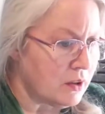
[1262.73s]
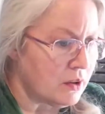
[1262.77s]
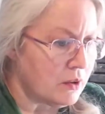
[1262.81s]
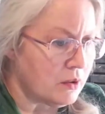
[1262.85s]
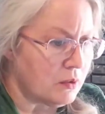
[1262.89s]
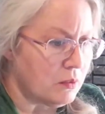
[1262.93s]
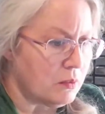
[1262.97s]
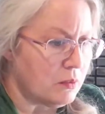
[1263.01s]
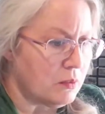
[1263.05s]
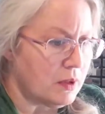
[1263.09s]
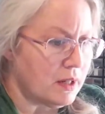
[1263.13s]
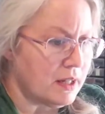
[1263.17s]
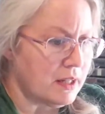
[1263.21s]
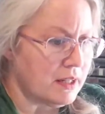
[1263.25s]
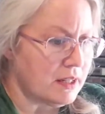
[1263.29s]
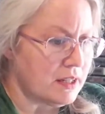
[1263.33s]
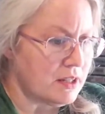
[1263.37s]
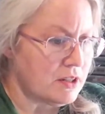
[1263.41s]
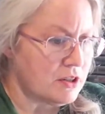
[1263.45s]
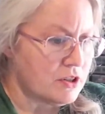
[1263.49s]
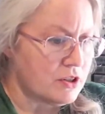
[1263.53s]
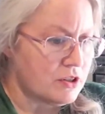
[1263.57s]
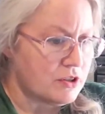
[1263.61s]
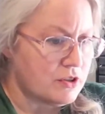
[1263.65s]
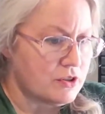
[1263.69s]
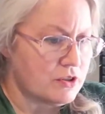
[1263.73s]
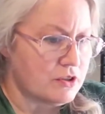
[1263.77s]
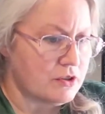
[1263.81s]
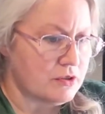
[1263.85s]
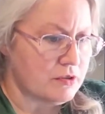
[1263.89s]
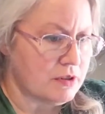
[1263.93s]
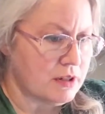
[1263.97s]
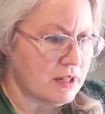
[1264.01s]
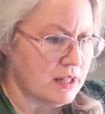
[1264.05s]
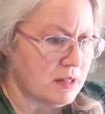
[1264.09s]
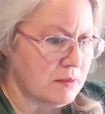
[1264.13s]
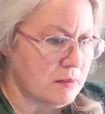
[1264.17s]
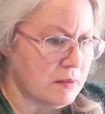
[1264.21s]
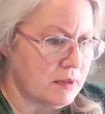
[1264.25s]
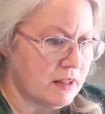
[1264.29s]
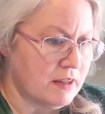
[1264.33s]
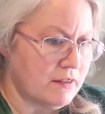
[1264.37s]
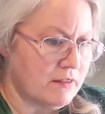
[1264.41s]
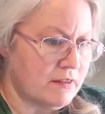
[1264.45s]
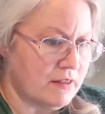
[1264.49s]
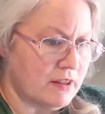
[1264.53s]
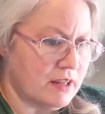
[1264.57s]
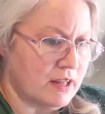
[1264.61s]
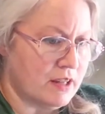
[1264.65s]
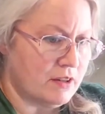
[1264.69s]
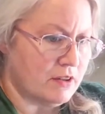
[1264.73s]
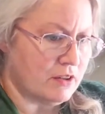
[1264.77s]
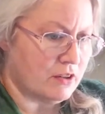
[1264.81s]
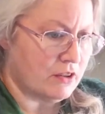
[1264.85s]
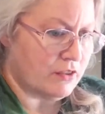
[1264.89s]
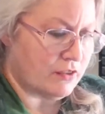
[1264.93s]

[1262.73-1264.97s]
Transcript: What is your dream event or